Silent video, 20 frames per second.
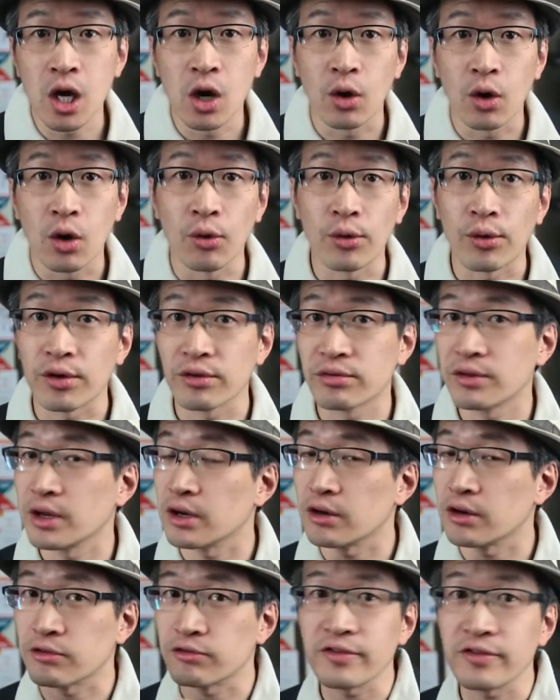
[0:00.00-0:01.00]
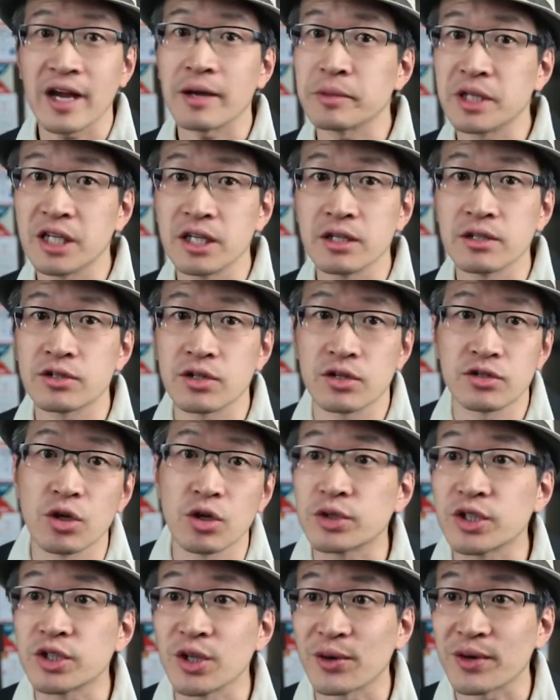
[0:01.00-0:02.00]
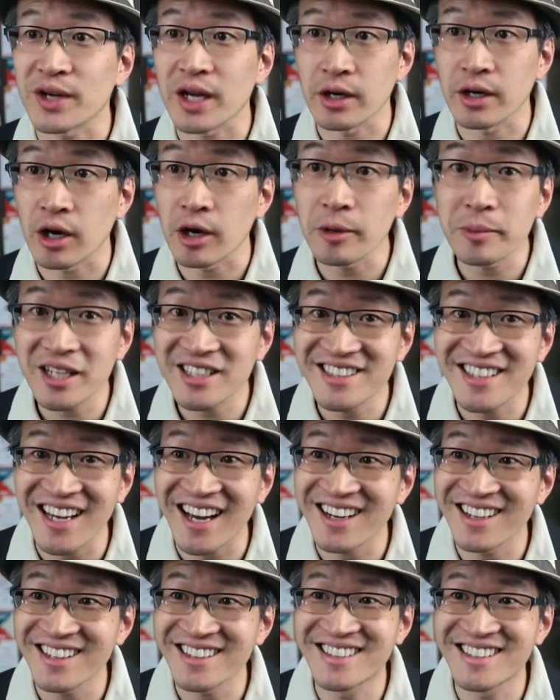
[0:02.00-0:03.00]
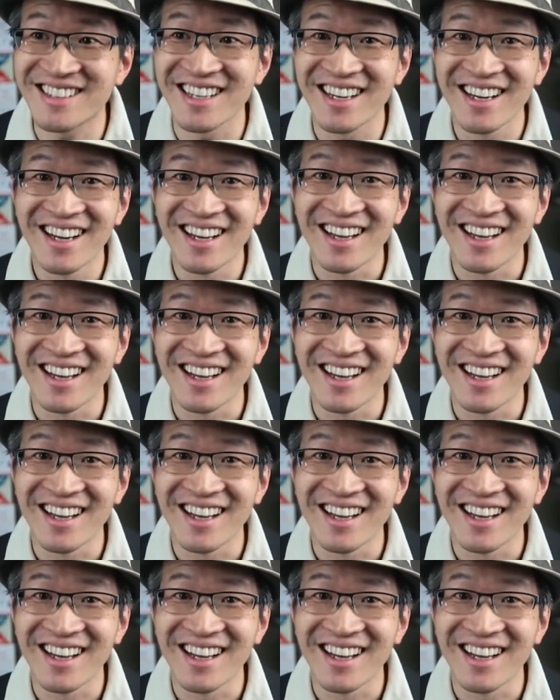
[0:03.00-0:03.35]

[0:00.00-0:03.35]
or their family's socioeconomic status.